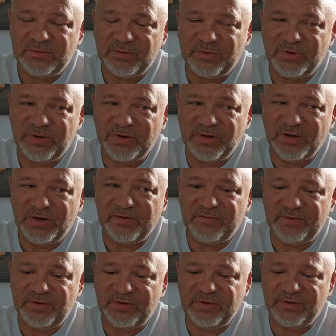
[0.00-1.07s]
Wouldn't you
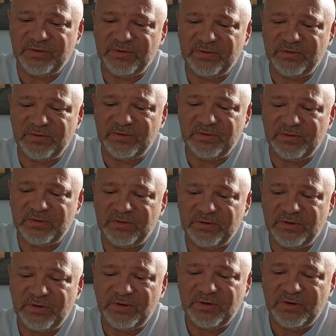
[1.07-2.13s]
love to
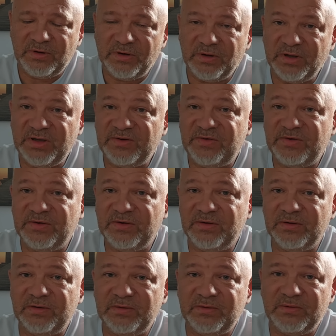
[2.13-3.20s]

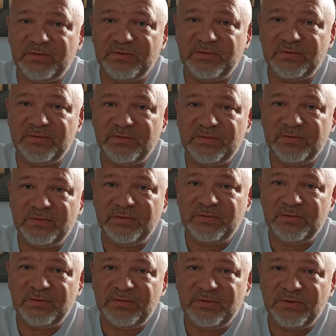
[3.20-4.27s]
listen
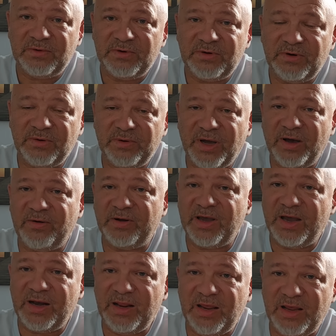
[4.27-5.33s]
to how
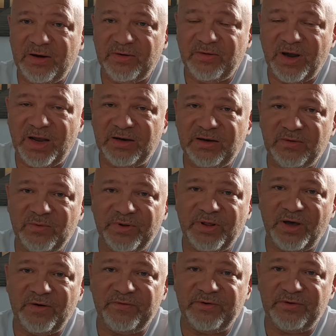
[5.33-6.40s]
Katie interacted with
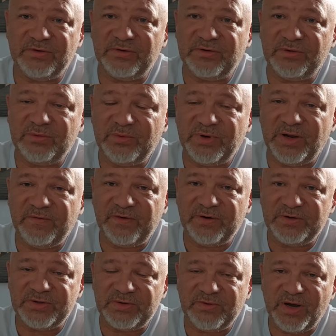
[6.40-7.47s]
officers when they
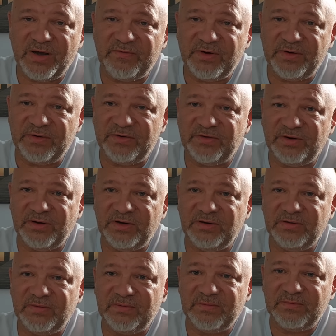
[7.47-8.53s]
first arrived on the
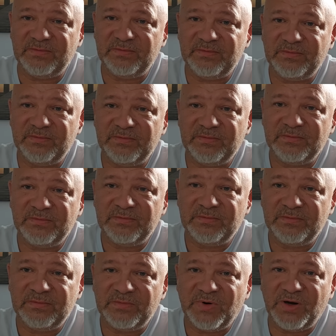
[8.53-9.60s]
scene?
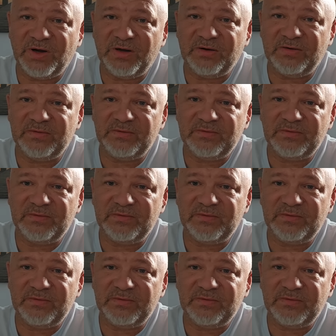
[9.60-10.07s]
Right?